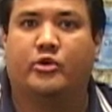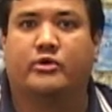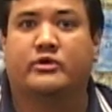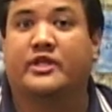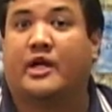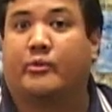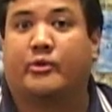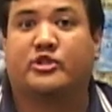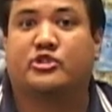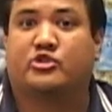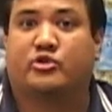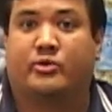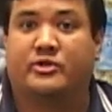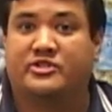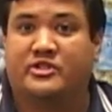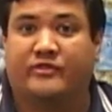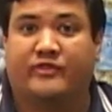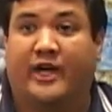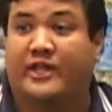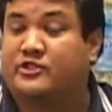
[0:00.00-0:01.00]
your network
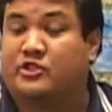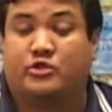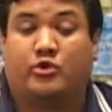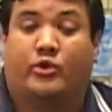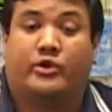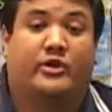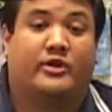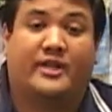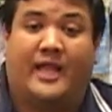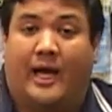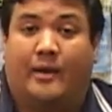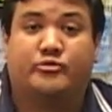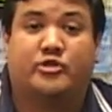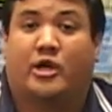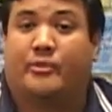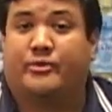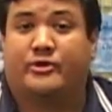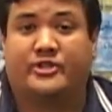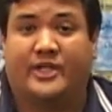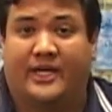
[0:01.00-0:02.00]
storage devices or your
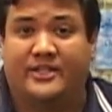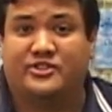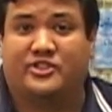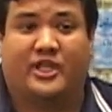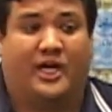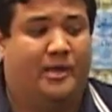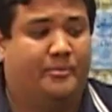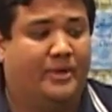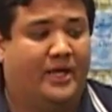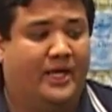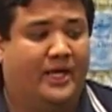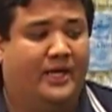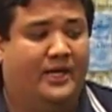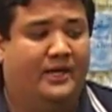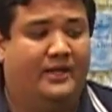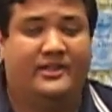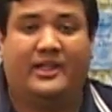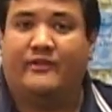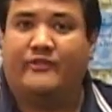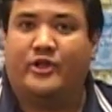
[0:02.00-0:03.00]
laptop or desktop.
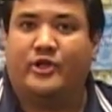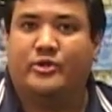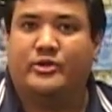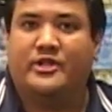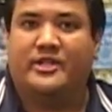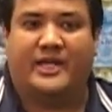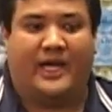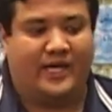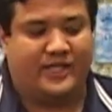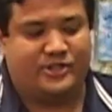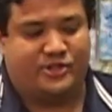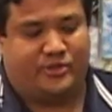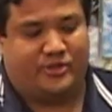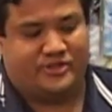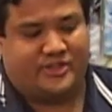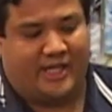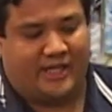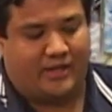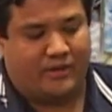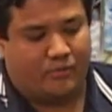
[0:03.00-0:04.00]
They've included
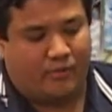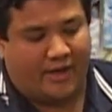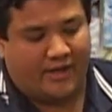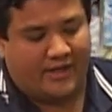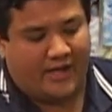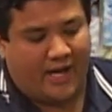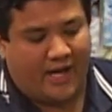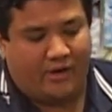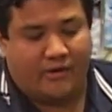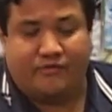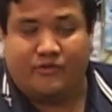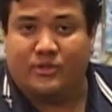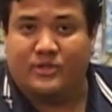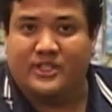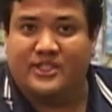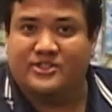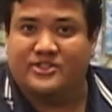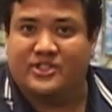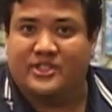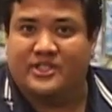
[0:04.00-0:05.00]
extras, like right now, if you
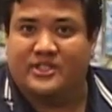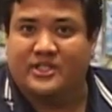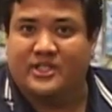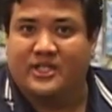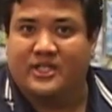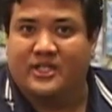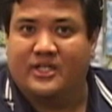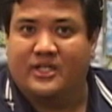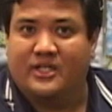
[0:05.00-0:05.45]
listen,